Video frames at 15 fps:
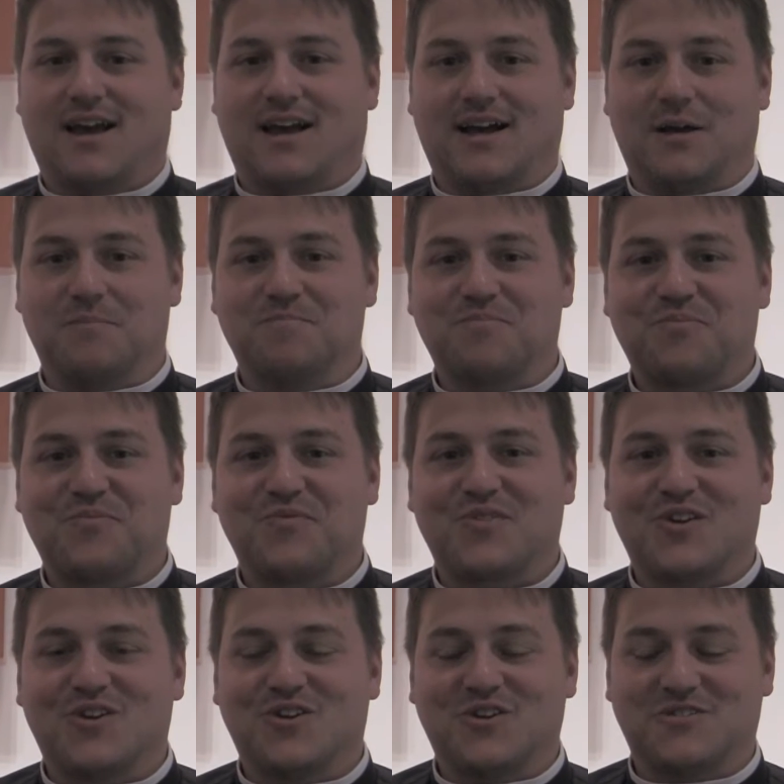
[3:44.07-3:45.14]
Um,
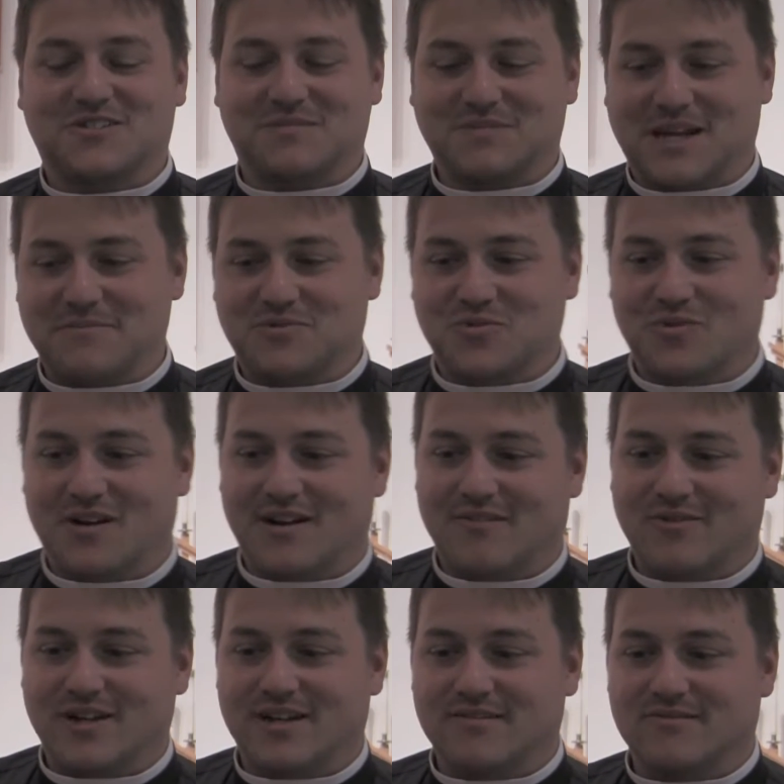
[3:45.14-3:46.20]
you know, sometimes we,
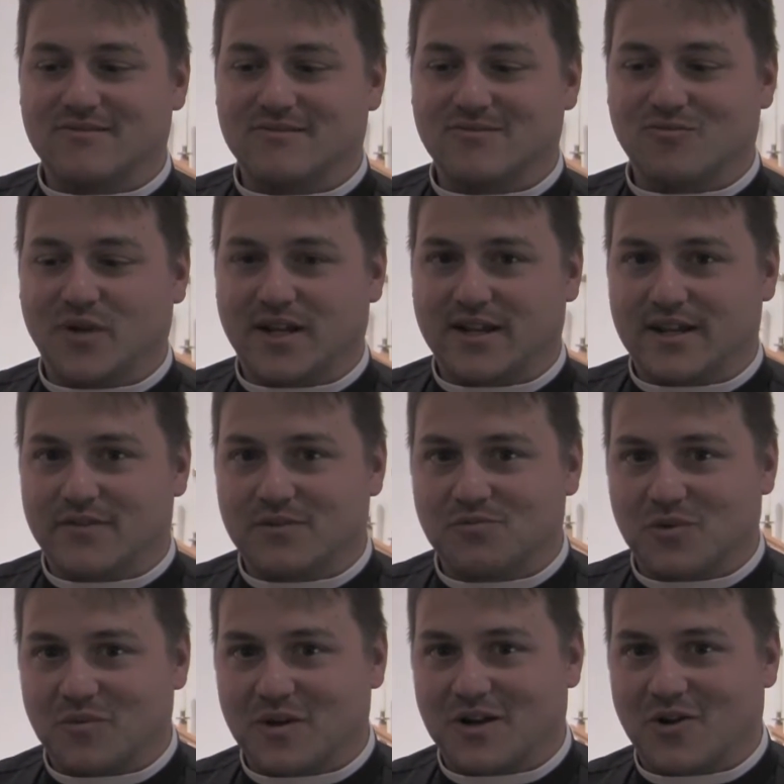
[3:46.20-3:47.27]
we, we, even
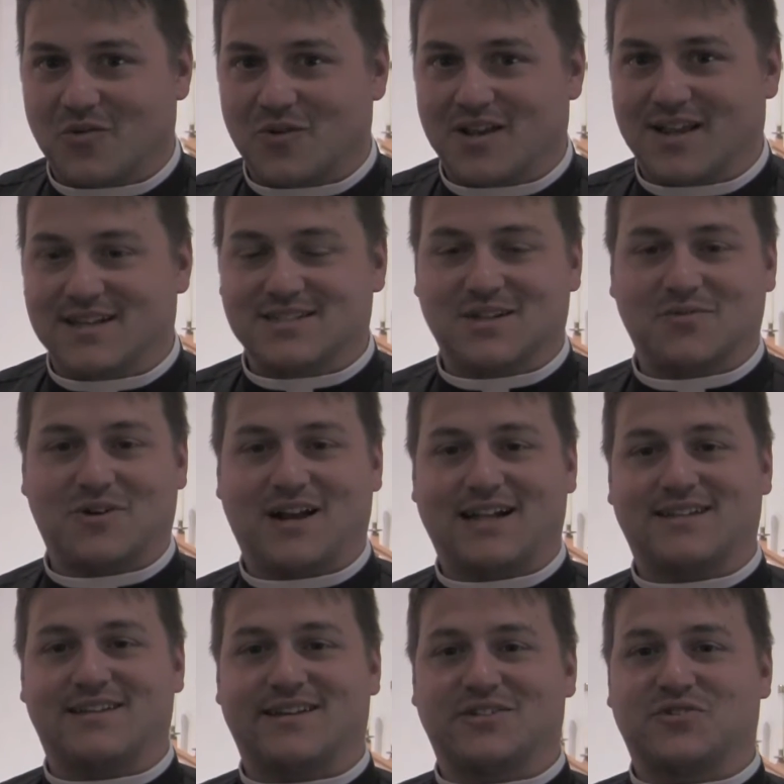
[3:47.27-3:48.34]
when we don't realize it, we're
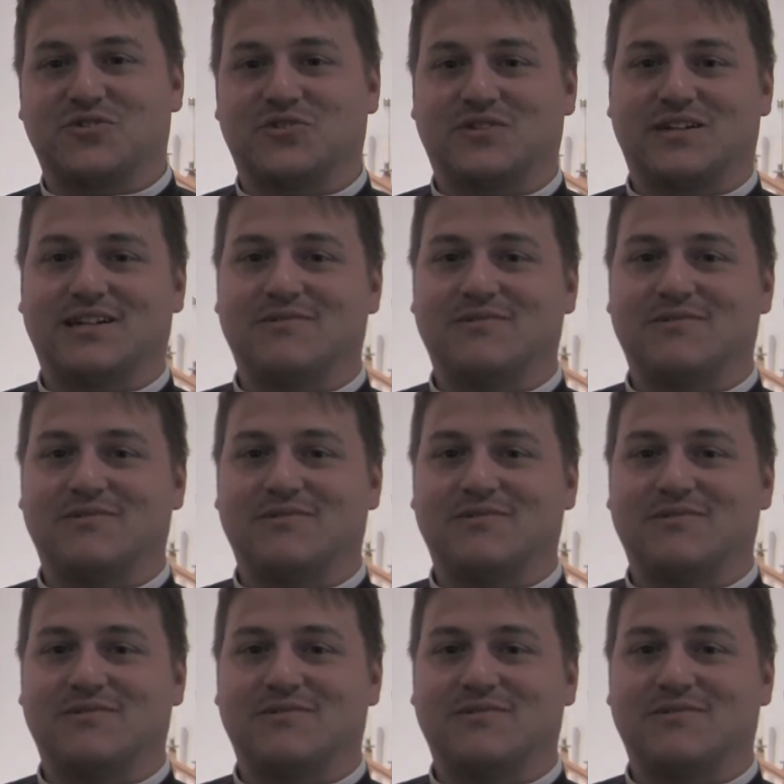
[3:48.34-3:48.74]
acting like children.